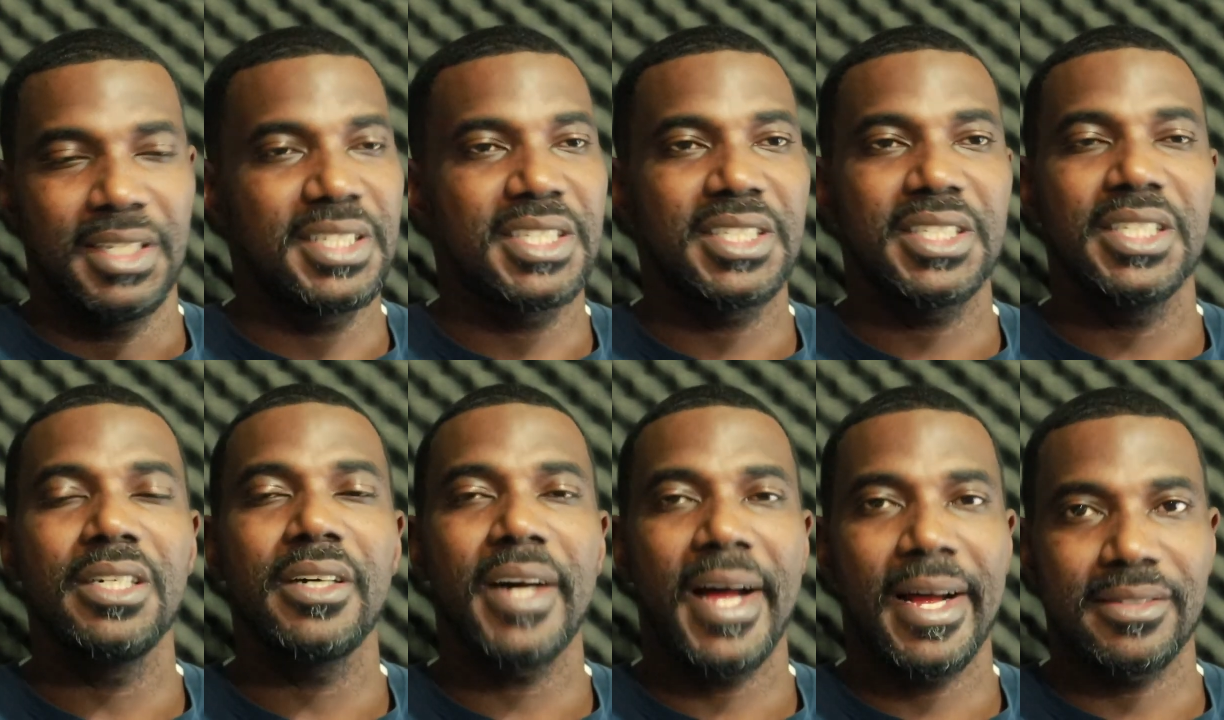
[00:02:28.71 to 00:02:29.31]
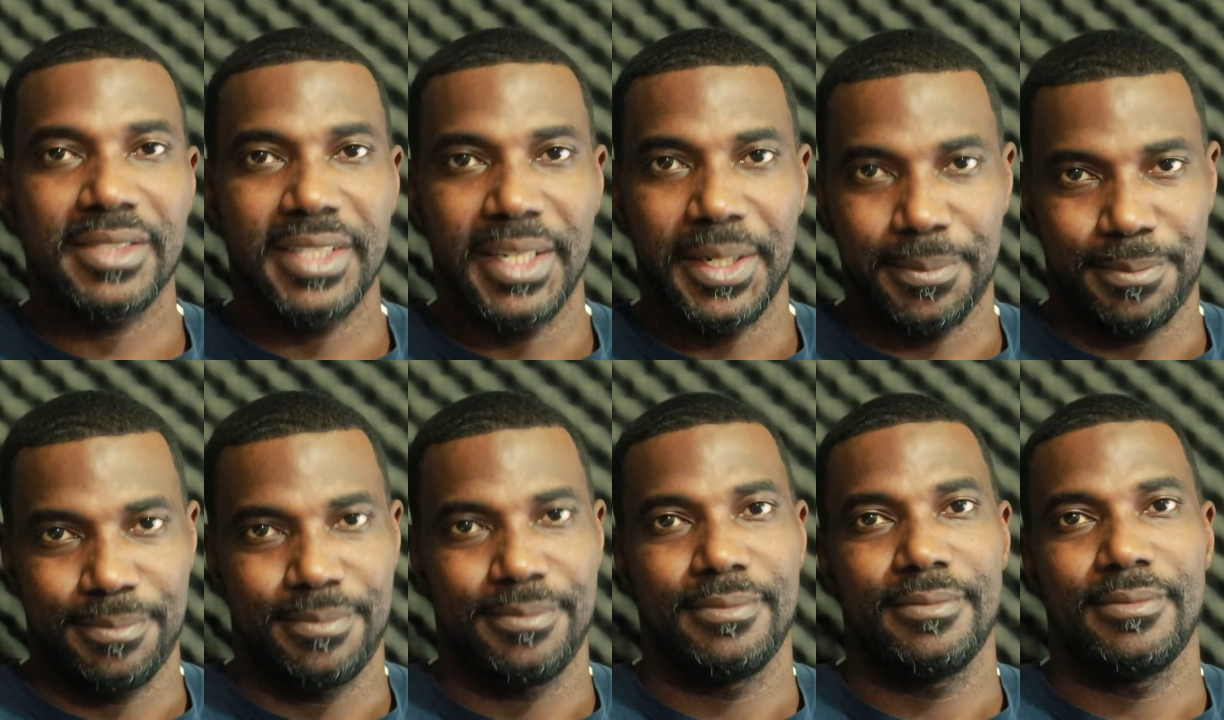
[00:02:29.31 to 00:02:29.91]
He still
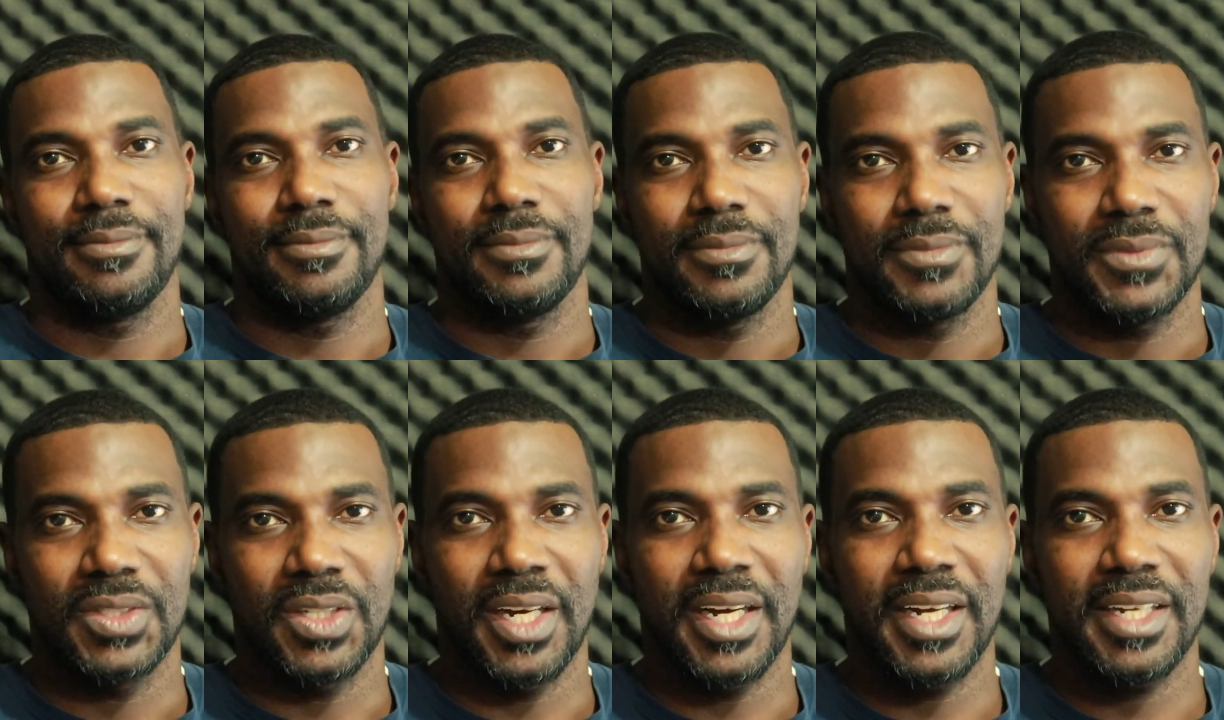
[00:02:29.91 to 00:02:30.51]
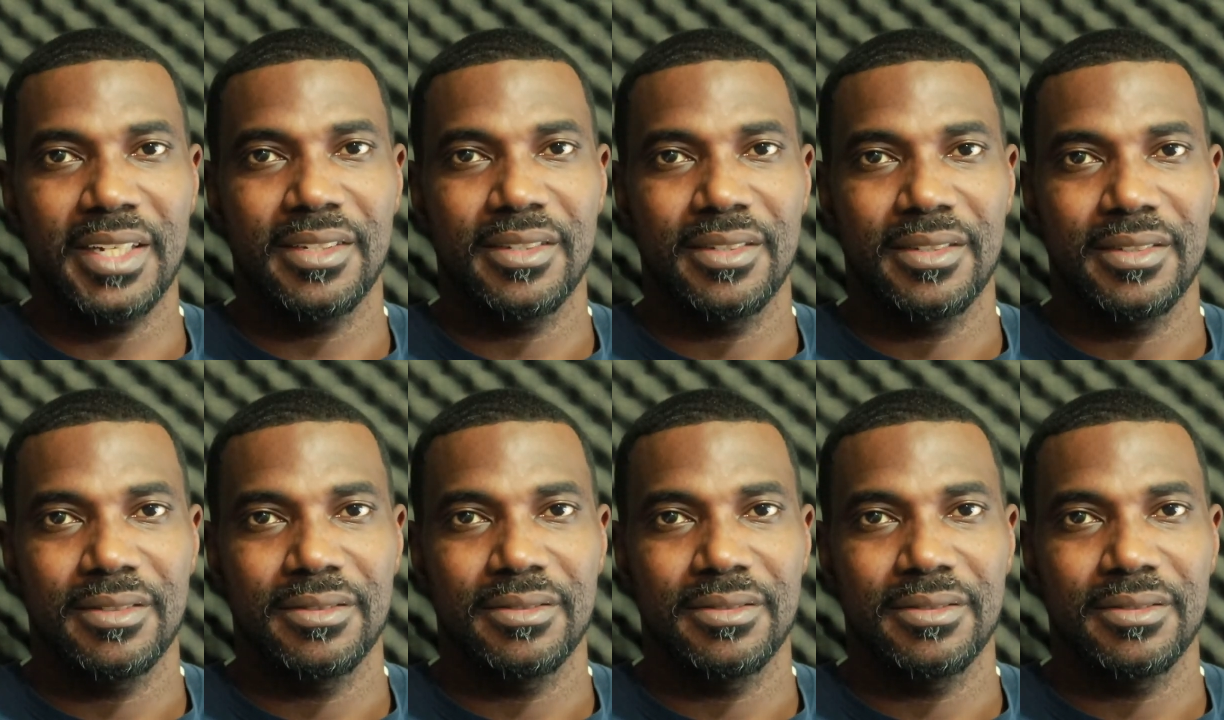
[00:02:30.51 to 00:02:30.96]
outdid him. All right?